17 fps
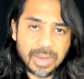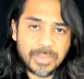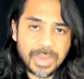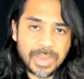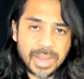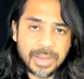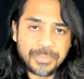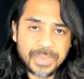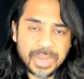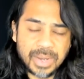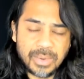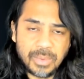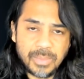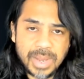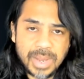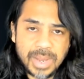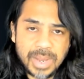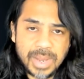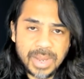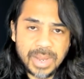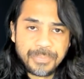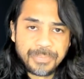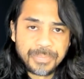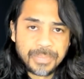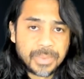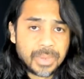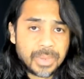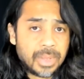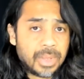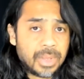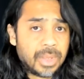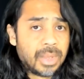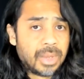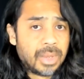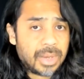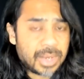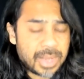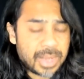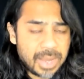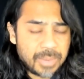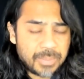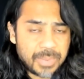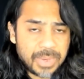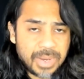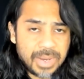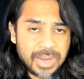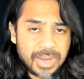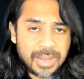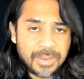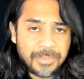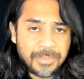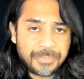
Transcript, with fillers: By Generalma, the high pre.